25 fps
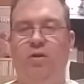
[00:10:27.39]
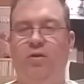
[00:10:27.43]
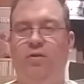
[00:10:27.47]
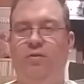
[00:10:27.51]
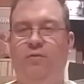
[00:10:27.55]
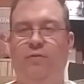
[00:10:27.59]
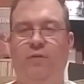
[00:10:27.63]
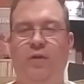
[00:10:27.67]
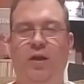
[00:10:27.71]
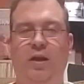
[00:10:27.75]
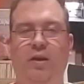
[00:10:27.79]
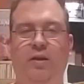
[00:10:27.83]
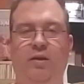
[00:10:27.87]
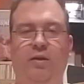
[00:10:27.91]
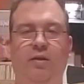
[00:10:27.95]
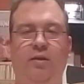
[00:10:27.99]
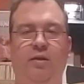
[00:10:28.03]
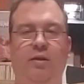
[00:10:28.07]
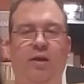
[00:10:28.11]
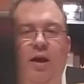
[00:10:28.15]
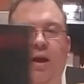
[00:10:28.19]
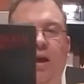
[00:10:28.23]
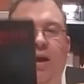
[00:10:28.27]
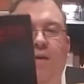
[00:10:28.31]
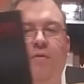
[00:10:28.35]
to defend.
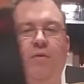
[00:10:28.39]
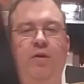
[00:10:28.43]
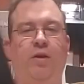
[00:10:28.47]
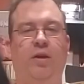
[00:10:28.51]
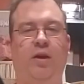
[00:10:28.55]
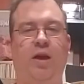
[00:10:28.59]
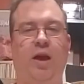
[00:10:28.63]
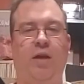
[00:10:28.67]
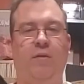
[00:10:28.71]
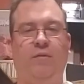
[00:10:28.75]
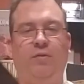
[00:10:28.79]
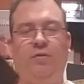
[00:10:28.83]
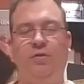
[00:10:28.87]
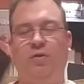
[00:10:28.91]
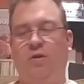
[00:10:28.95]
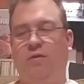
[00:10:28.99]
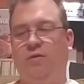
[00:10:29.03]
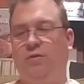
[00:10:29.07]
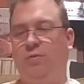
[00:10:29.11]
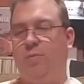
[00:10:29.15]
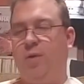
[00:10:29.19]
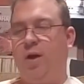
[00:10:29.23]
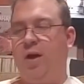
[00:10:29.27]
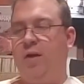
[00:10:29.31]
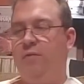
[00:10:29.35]
I have a kind of soft
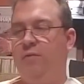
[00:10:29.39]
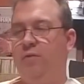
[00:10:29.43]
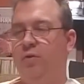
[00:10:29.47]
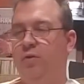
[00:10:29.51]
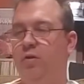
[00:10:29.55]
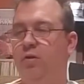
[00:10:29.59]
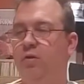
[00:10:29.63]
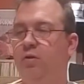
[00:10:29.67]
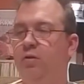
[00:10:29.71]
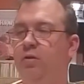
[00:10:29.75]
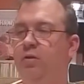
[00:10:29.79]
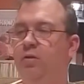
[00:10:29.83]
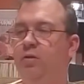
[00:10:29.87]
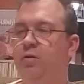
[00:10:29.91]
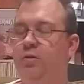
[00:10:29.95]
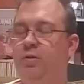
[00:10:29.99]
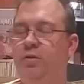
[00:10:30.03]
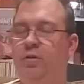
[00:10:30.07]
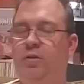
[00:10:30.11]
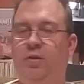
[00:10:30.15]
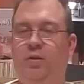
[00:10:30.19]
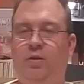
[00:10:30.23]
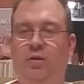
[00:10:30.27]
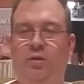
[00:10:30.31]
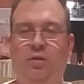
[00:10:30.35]
spot for
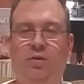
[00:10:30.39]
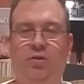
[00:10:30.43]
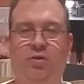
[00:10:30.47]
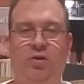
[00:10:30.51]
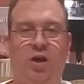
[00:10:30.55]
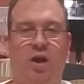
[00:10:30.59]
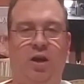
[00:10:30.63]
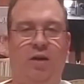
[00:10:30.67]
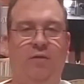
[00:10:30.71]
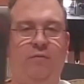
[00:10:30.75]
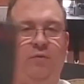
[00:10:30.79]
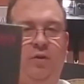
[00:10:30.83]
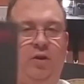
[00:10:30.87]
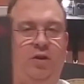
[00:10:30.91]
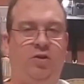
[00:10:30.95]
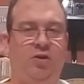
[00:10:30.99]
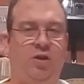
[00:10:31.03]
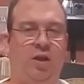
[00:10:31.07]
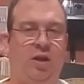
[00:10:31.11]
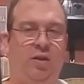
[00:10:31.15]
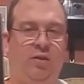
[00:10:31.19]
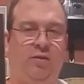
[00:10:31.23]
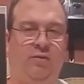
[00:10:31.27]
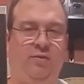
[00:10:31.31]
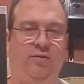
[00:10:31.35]
John
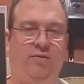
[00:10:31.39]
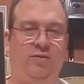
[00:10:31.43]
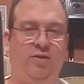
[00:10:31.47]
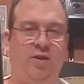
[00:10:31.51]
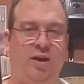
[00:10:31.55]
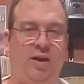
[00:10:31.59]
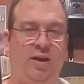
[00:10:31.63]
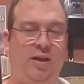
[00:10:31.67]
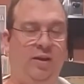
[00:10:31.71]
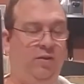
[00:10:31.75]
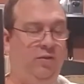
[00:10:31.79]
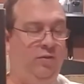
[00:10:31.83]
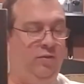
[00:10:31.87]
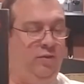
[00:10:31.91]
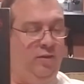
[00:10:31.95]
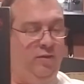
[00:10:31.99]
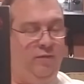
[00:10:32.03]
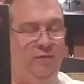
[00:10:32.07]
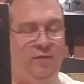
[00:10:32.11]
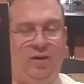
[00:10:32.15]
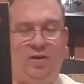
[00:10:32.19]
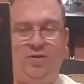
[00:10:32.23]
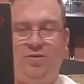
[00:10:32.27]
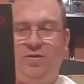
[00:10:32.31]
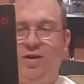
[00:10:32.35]
Anderson
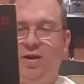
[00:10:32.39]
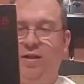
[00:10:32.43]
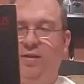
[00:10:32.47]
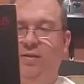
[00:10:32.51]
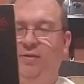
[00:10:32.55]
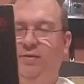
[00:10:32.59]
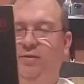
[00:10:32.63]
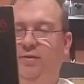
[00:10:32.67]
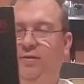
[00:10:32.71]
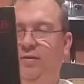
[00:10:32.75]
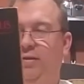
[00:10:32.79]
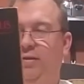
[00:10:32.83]
Evangelis.